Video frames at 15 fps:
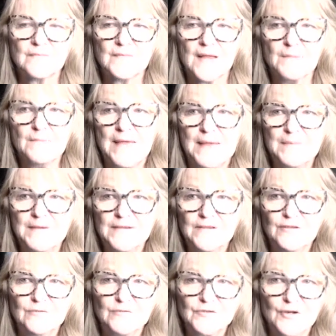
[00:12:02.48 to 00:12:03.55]
Maybe
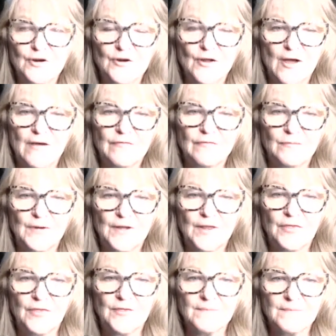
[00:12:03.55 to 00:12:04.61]
you start off
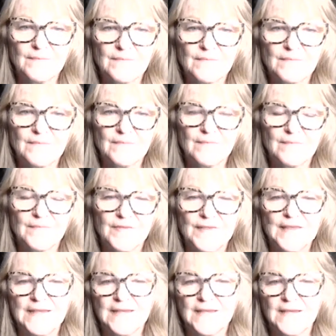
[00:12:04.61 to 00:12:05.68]
with
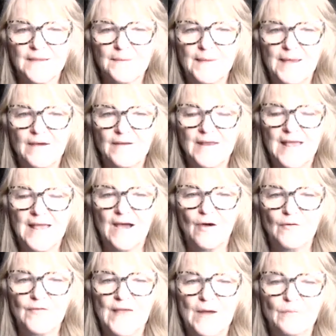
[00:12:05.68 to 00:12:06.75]
thinking about
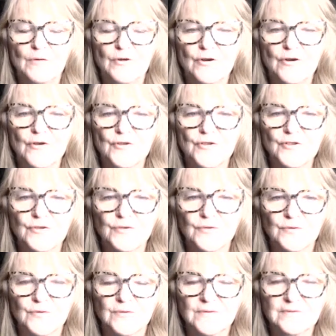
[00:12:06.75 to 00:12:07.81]
how that would hurt
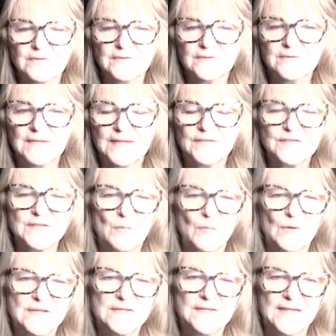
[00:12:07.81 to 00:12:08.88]
you if
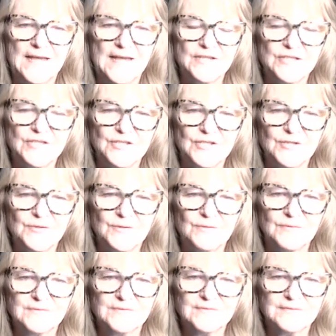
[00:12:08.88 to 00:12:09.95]
someone did that to
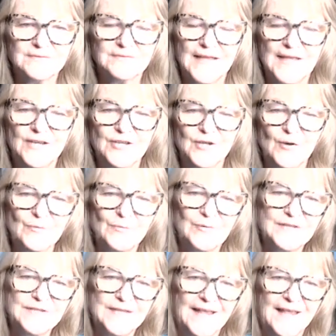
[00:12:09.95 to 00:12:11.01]
you. And don't
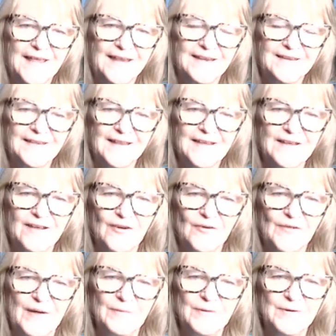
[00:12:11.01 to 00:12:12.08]
pretend like, oh,
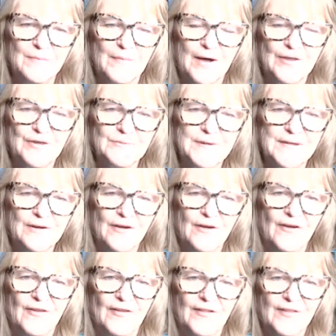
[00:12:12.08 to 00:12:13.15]
that wouldn't bother me at
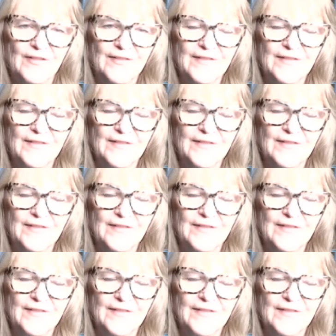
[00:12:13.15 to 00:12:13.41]
all.